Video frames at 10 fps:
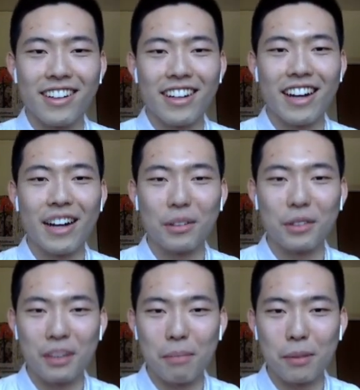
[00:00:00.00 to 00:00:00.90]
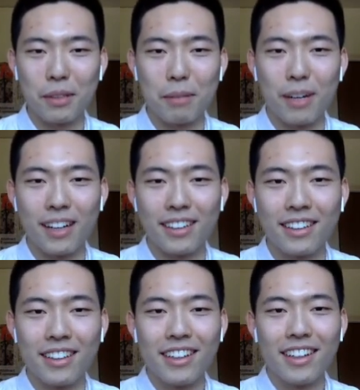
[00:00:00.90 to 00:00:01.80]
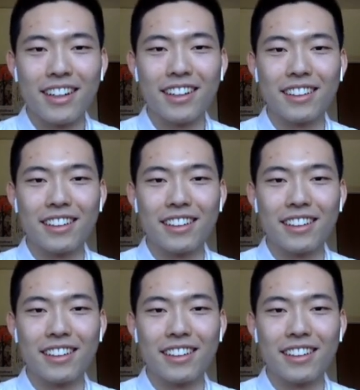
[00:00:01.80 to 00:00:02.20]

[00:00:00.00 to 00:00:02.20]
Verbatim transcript: uh, how you stumbled upon uh,